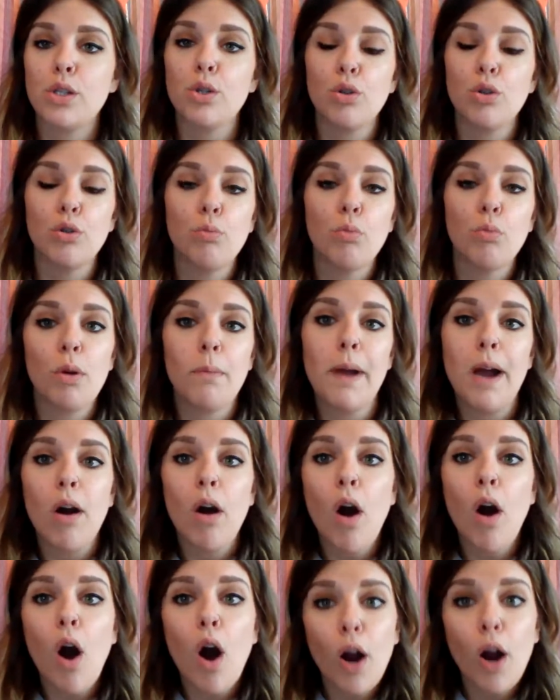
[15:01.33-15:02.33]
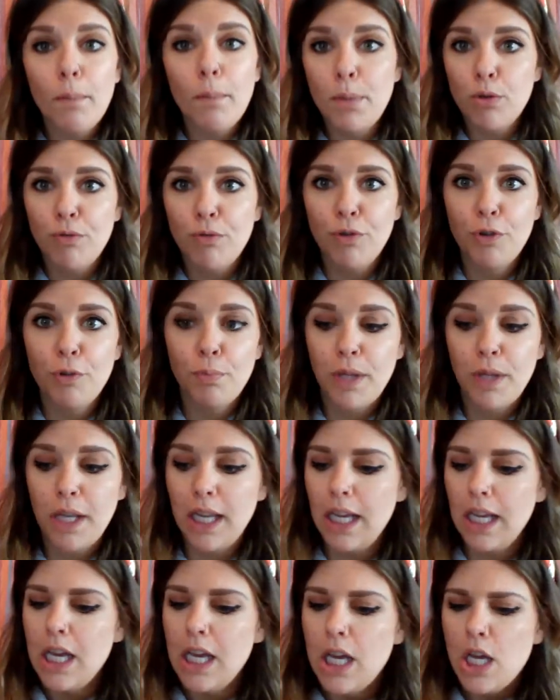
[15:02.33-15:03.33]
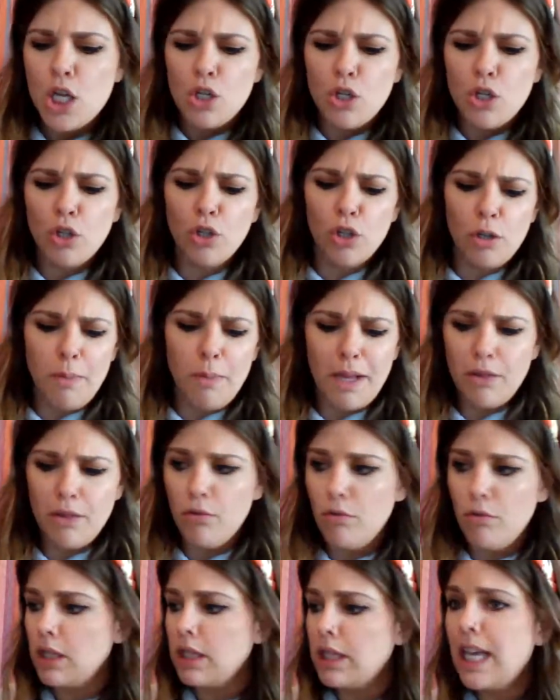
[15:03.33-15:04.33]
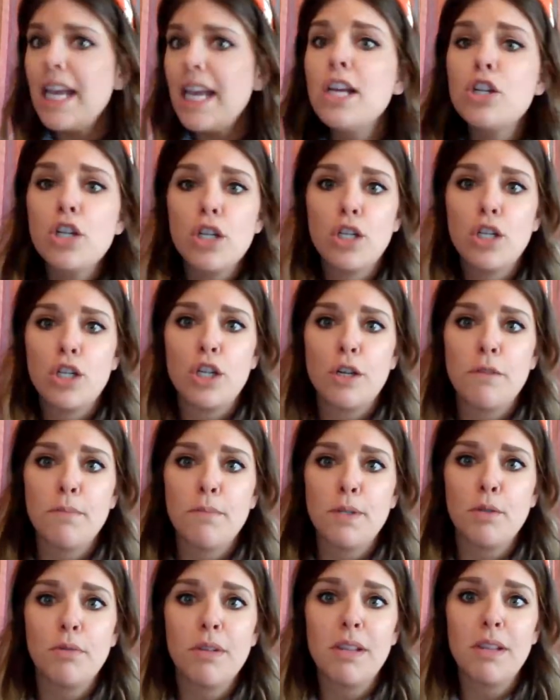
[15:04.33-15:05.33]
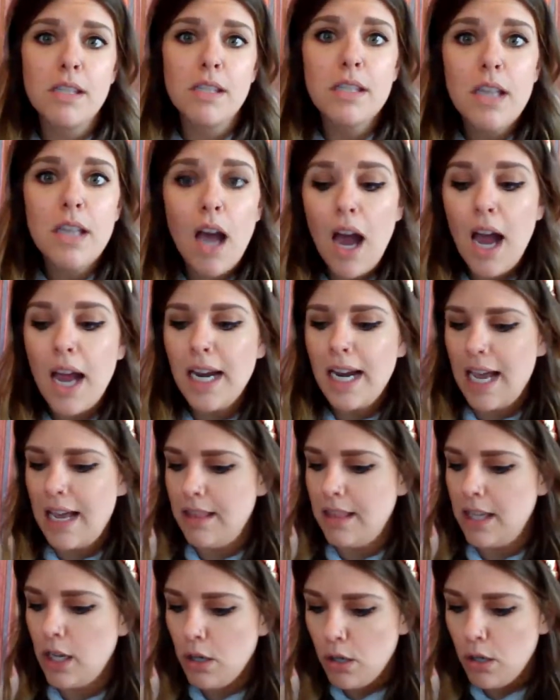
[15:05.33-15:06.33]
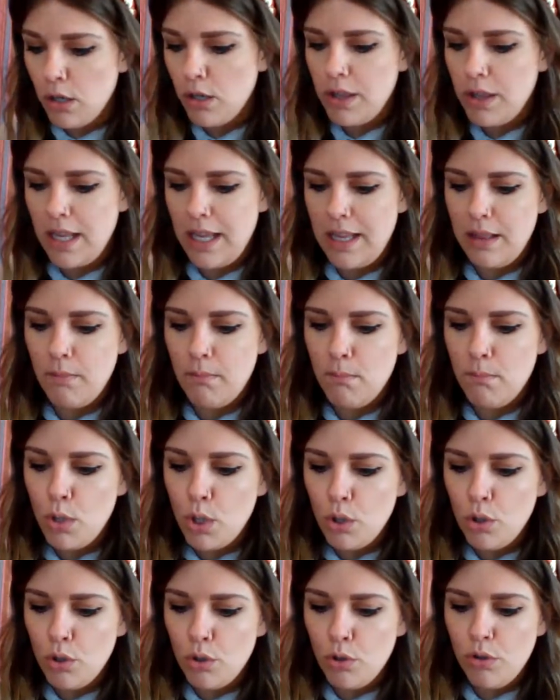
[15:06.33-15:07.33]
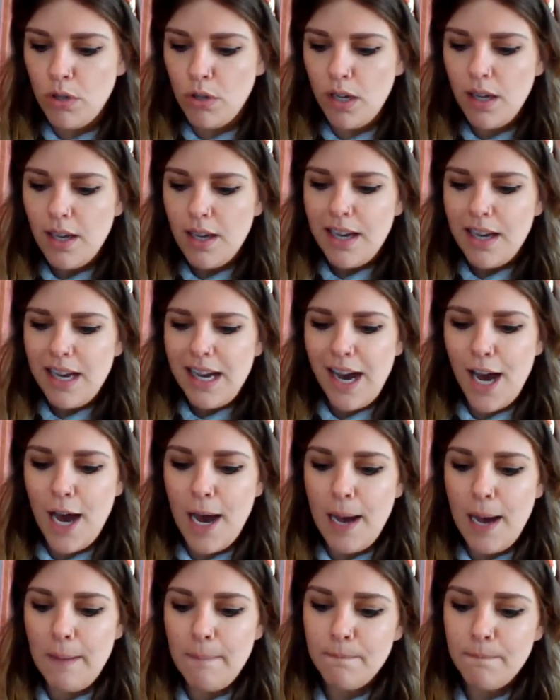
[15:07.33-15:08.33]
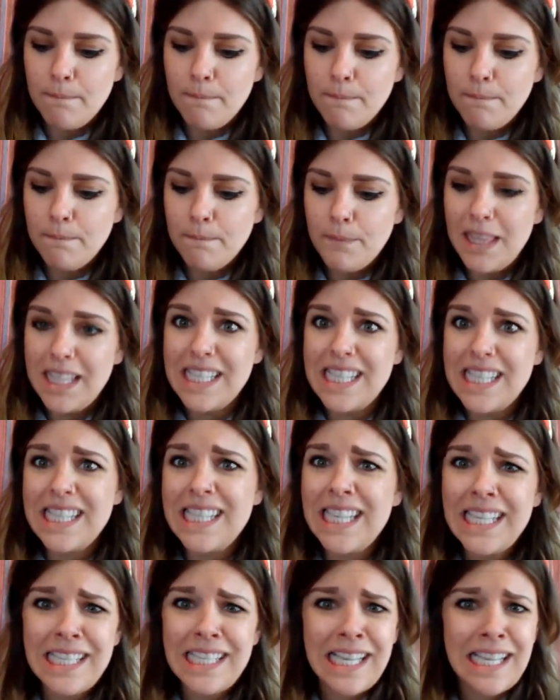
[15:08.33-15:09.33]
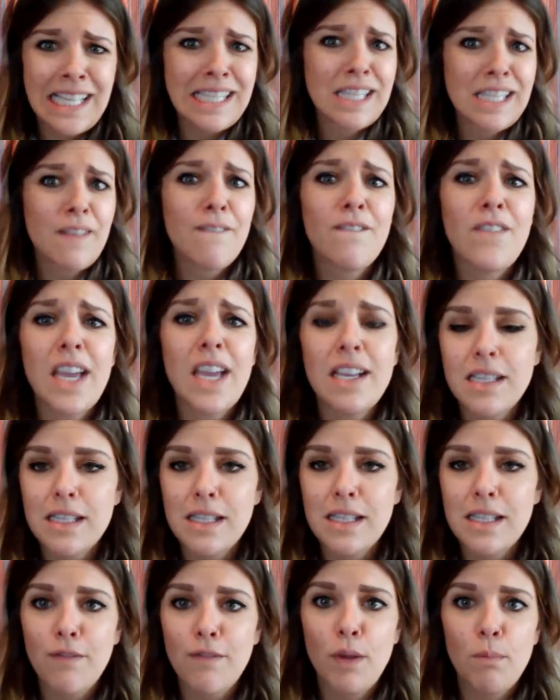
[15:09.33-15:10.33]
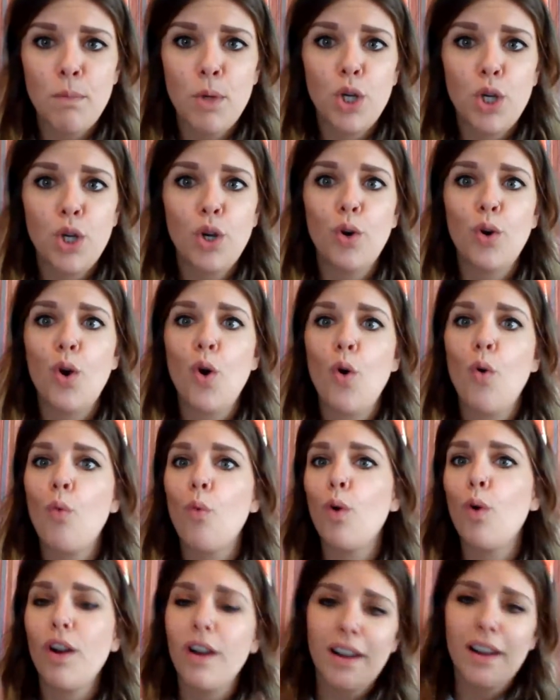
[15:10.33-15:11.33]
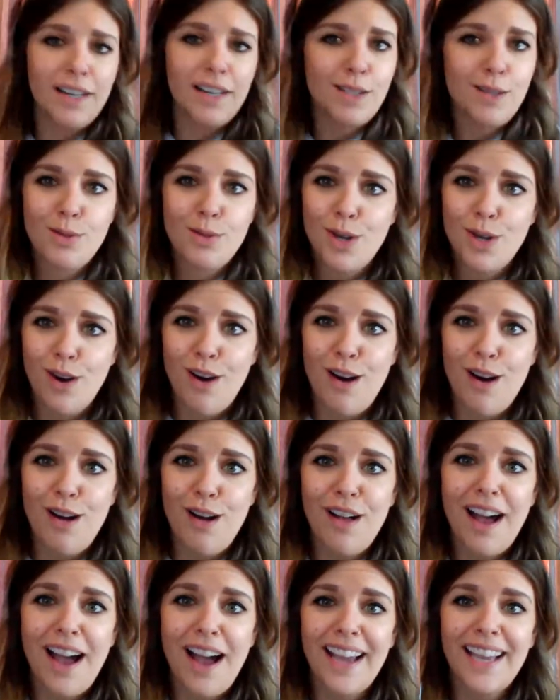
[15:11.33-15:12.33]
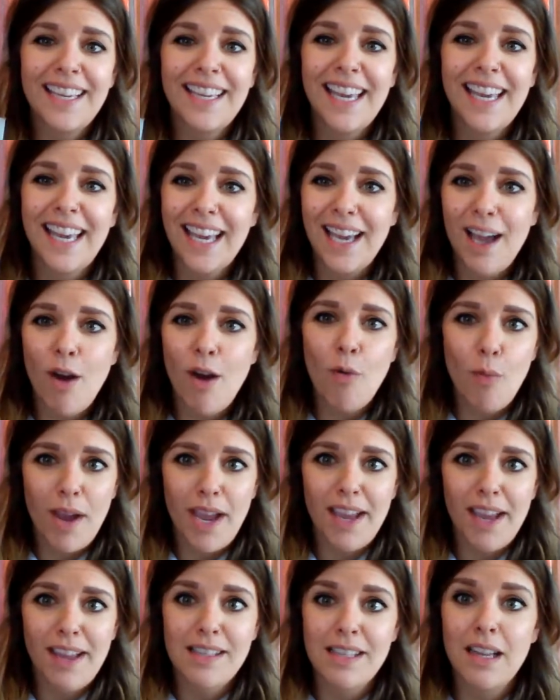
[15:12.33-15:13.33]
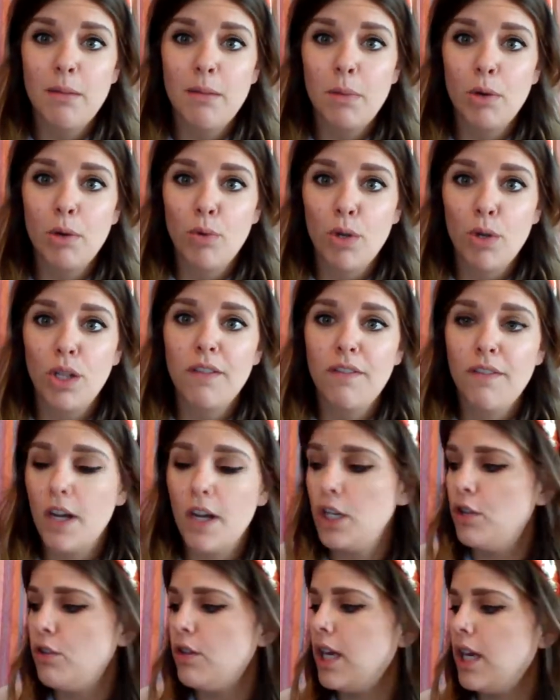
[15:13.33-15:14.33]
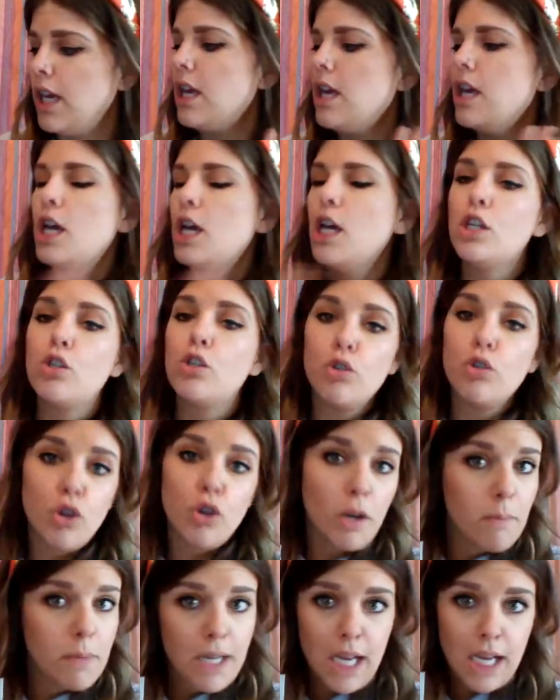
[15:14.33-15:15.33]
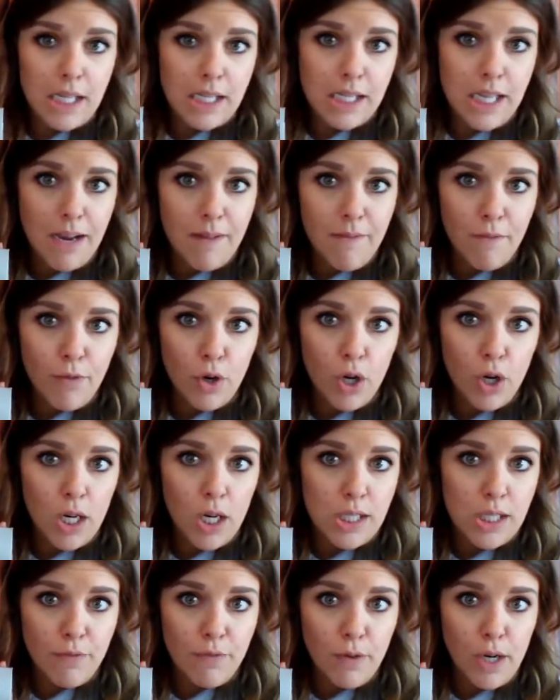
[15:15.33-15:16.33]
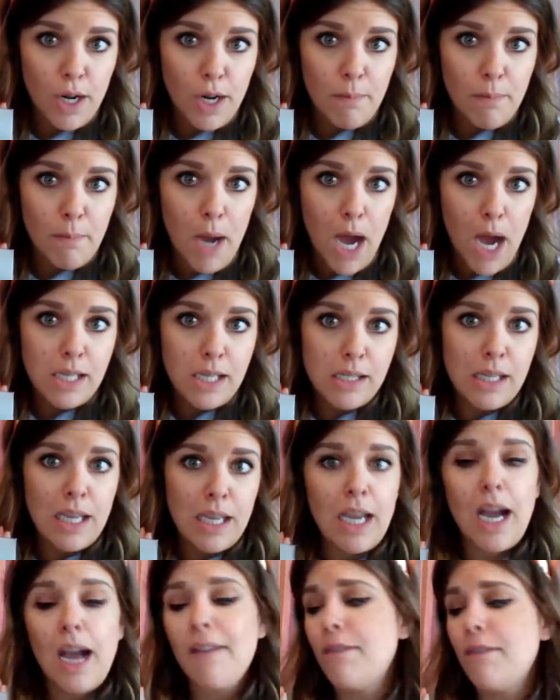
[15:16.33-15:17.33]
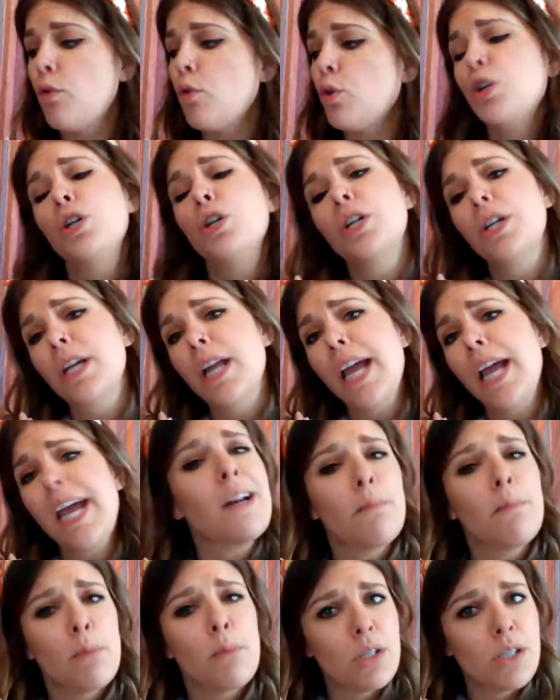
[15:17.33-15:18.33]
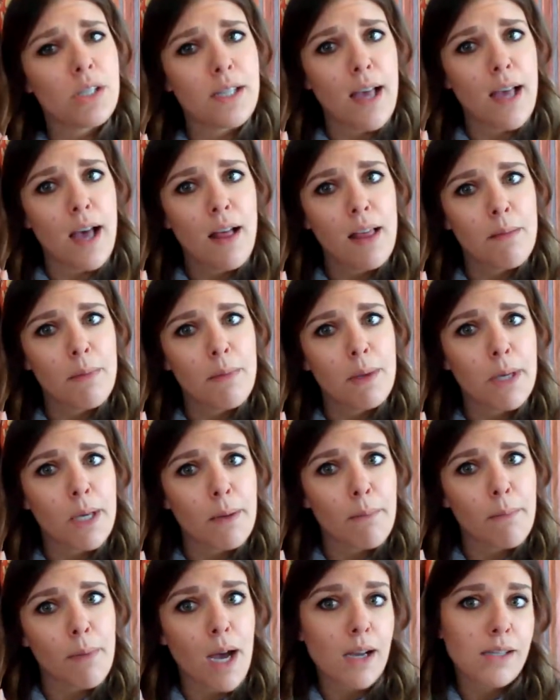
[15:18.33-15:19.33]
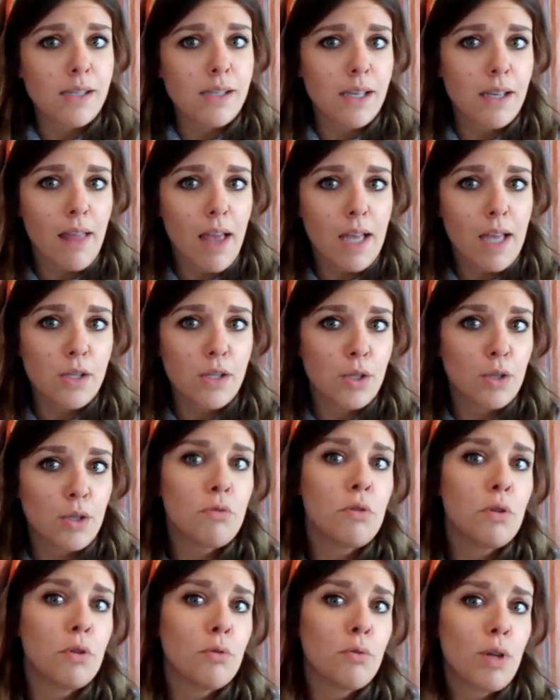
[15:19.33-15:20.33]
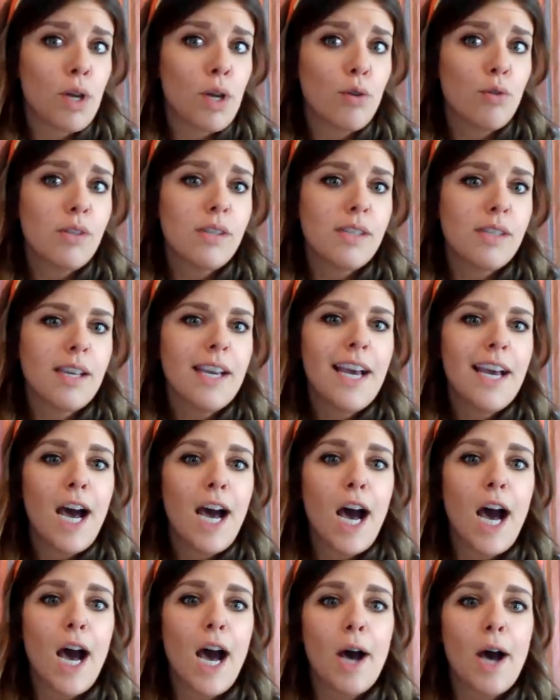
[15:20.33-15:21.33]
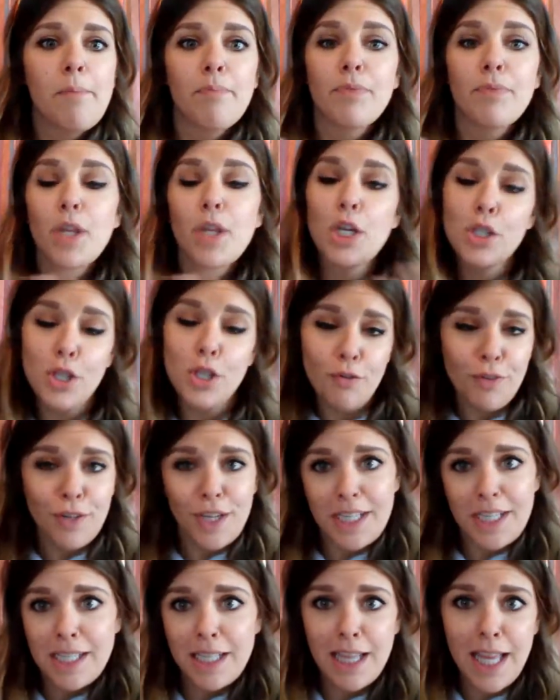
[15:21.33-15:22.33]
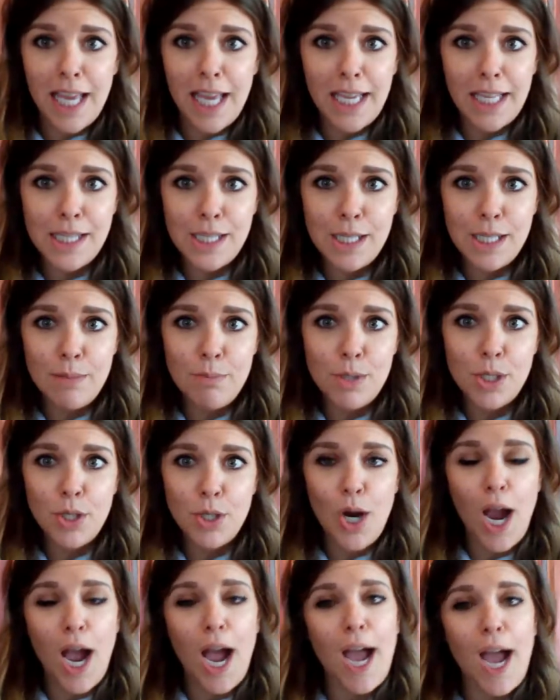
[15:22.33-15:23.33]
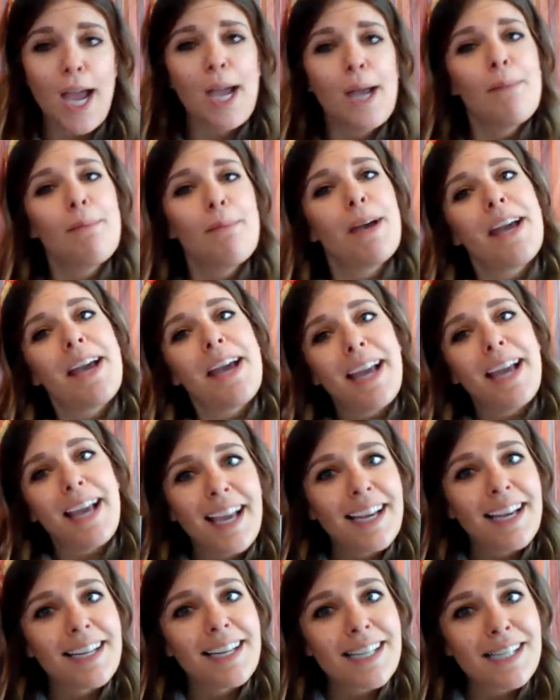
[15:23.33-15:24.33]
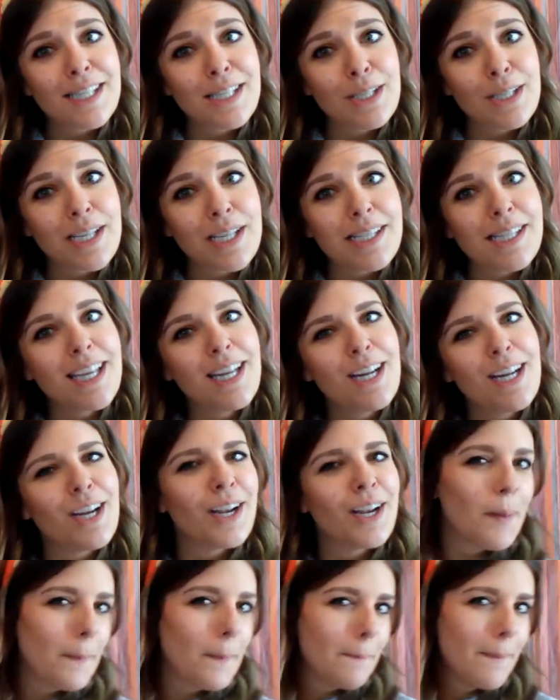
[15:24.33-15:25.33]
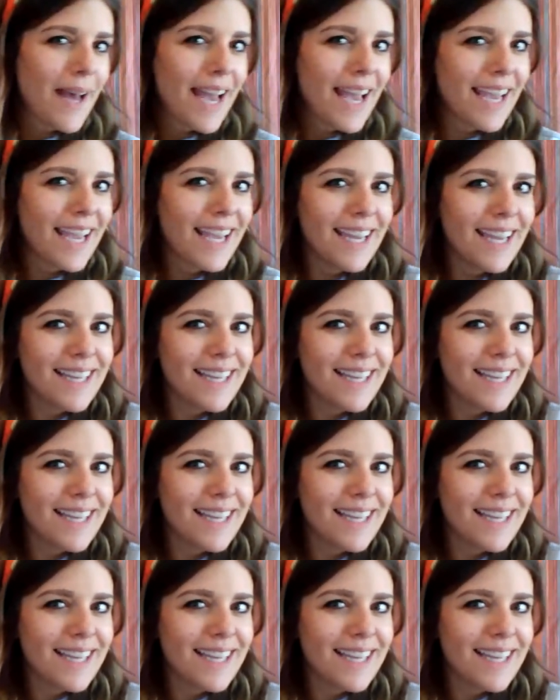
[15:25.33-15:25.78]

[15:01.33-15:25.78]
learn more about our beautiful planet, to learn about the relationship between the sun and the earth and the moon, the seasons, the phases of the moon. We're going to do it all. I can't wait. It's going to be a really fun unit. So join me next time for a different unboxing. I've ordered an animal cell. I may be unboxing that soon. Who knows? Don't forget to like and subscribe. And I'll see you guys later. Bye.